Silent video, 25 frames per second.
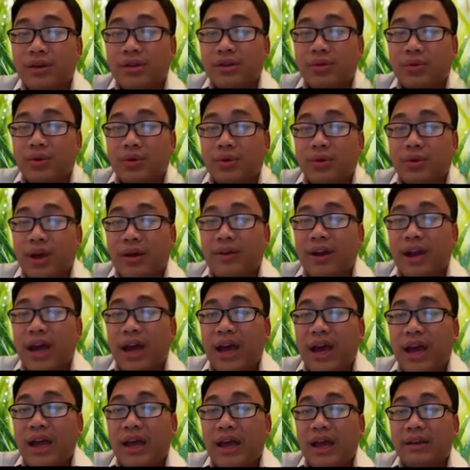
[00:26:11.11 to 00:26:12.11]
So we have
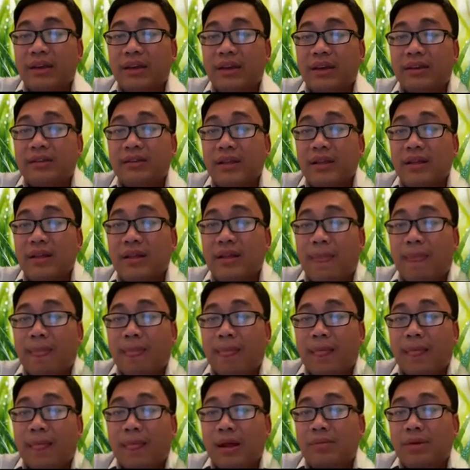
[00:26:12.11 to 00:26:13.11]
9x
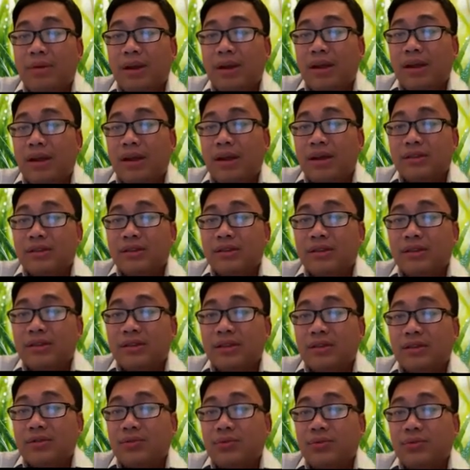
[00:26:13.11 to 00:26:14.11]
plus
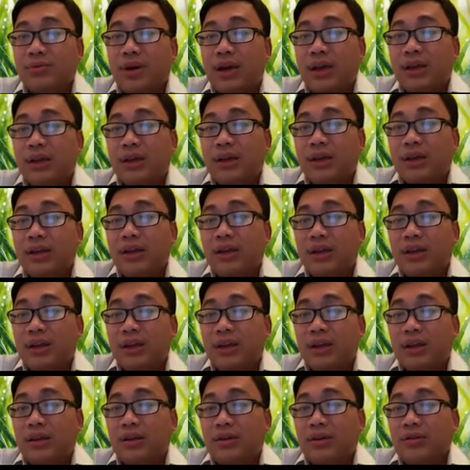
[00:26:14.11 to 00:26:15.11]
6y
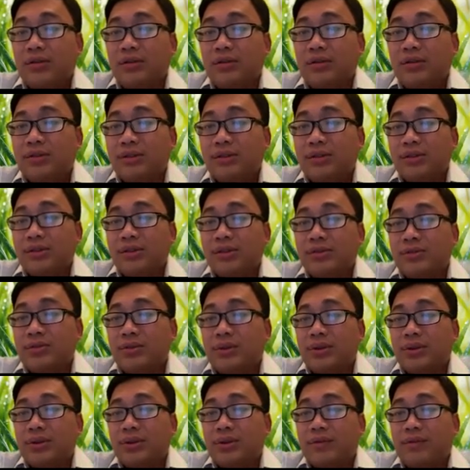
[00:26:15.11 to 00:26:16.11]
equals to
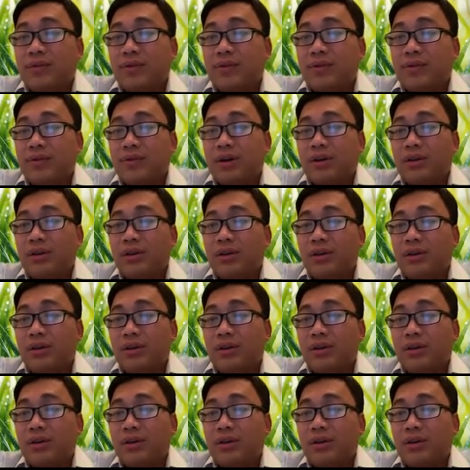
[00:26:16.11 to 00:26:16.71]
24.